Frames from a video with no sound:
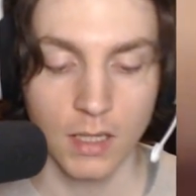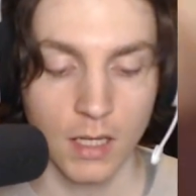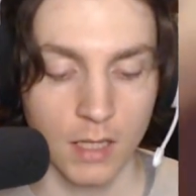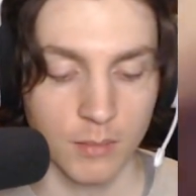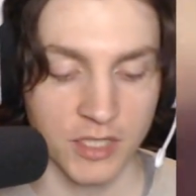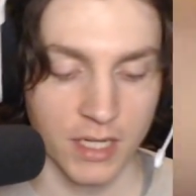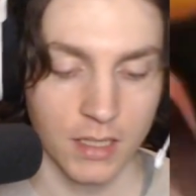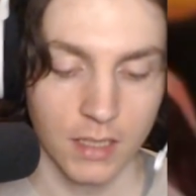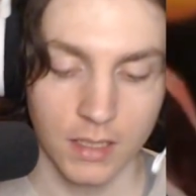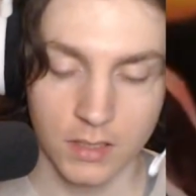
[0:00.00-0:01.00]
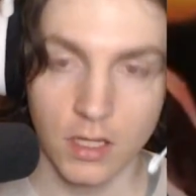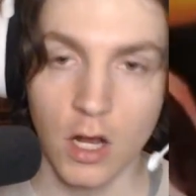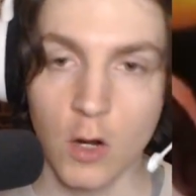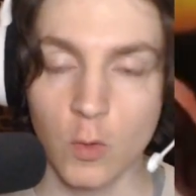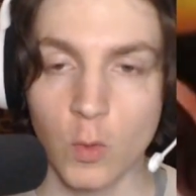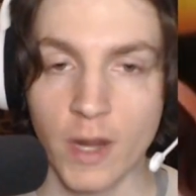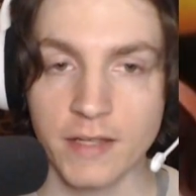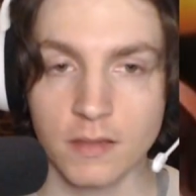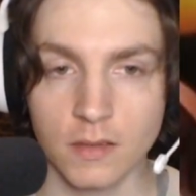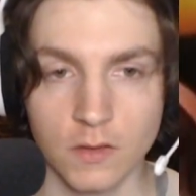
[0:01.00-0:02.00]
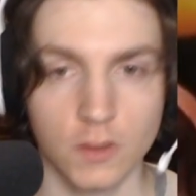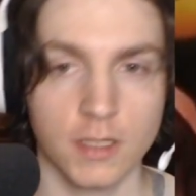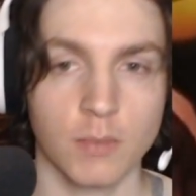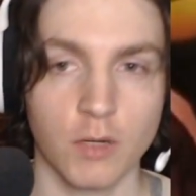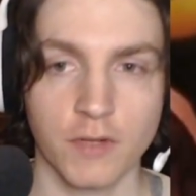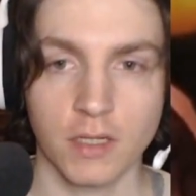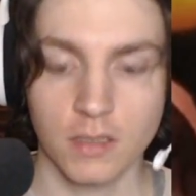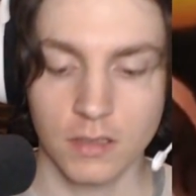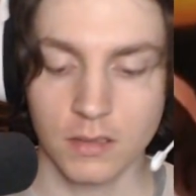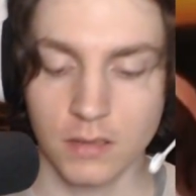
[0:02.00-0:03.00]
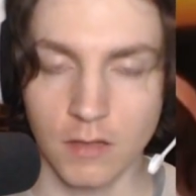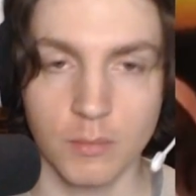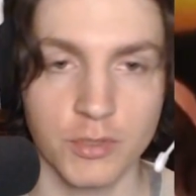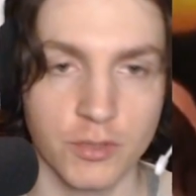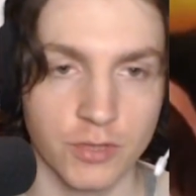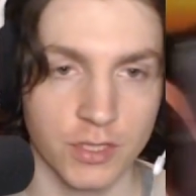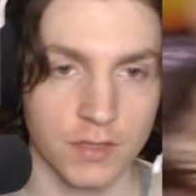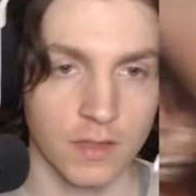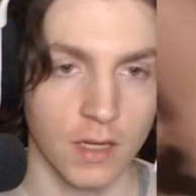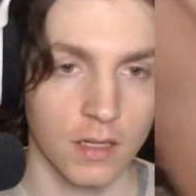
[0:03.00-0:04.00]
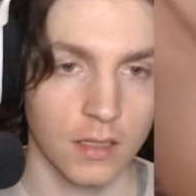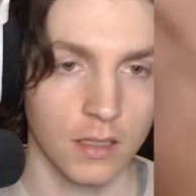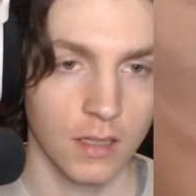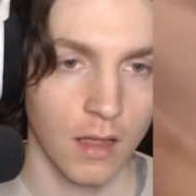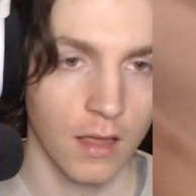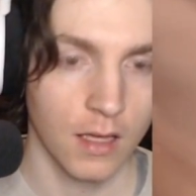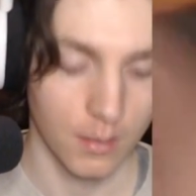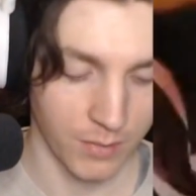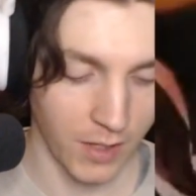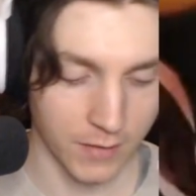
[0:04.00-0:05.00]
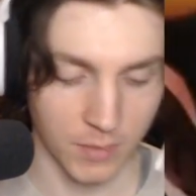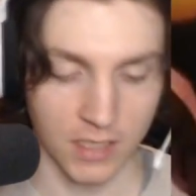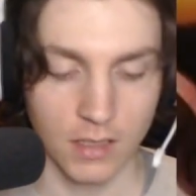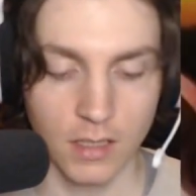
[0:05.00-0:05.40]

But yeah, let's go right into the deck profile. I'll put you just behind me.